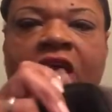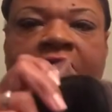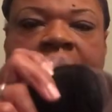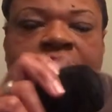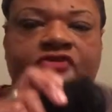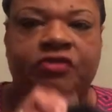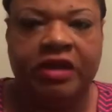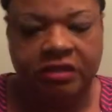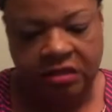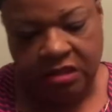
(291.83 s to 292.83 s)
I am
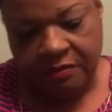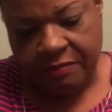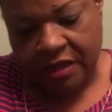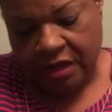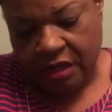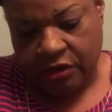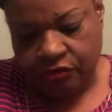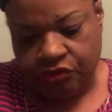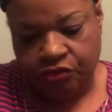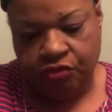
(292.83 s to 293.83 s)
trying to get my hair
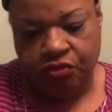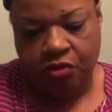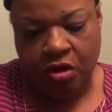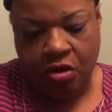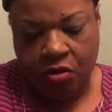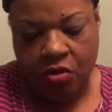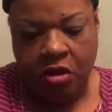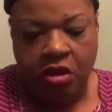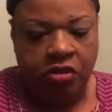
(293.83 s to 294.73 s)
to grow.